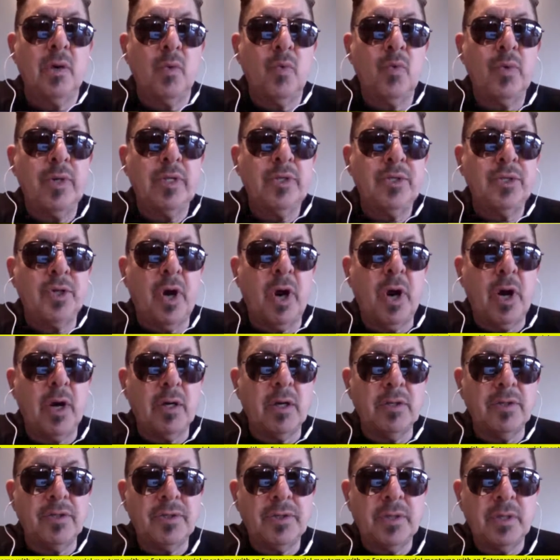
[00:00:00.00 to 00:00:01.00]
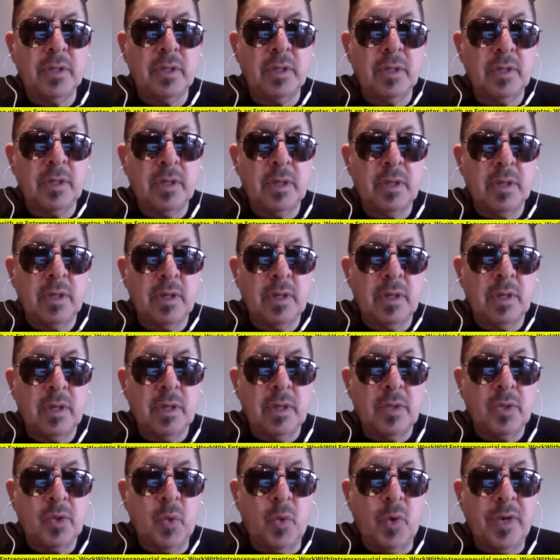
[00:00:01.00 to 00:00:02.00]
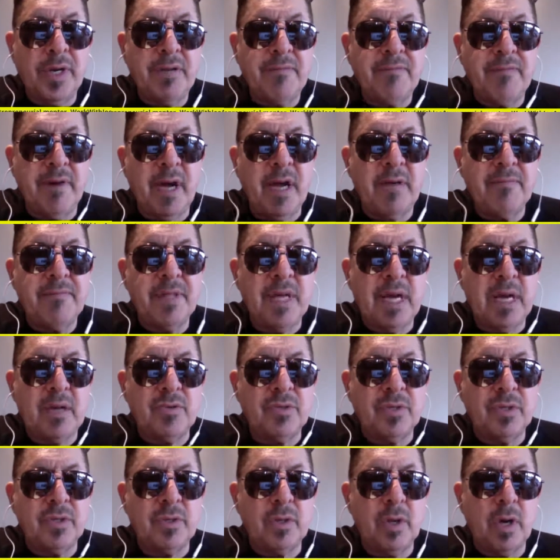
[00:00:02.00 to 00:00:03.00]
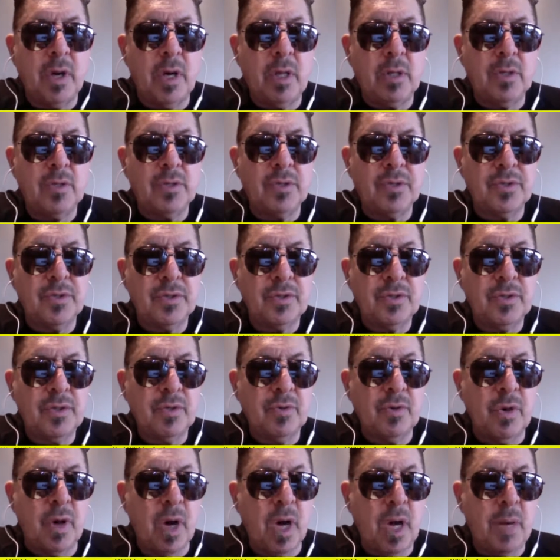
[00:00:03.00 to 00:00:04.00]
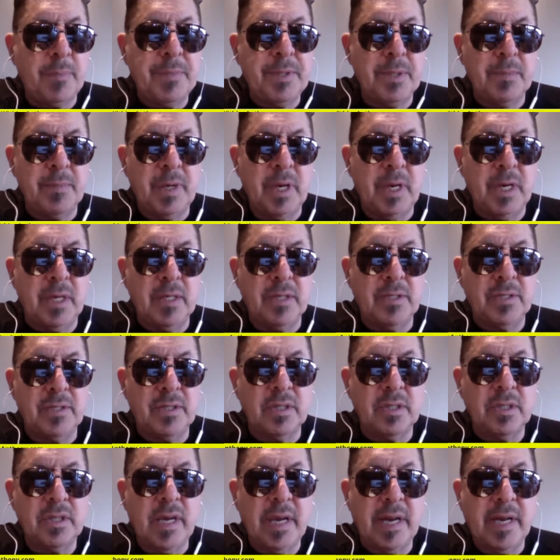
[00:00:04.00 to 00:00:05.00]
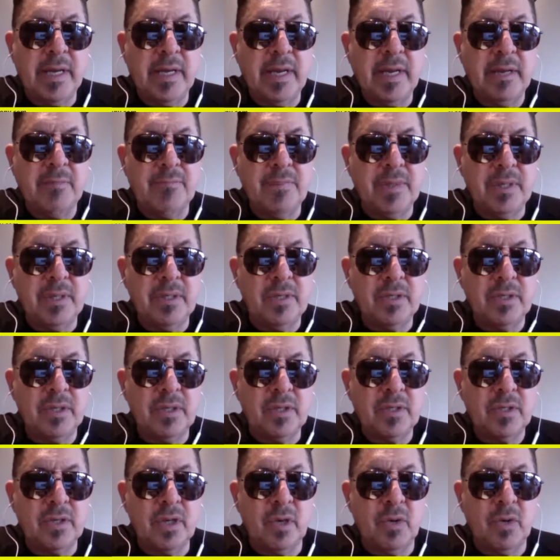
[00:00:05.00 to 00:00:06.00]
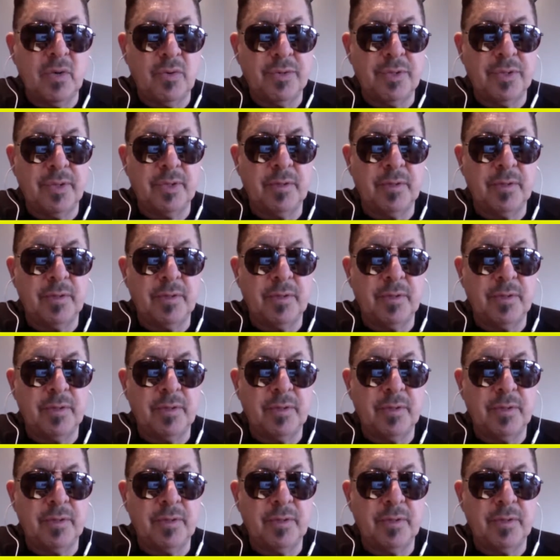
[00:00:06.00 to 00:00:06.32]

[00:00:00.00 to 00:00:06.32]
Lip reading: we charged $25,000 to optimize and take a business owner,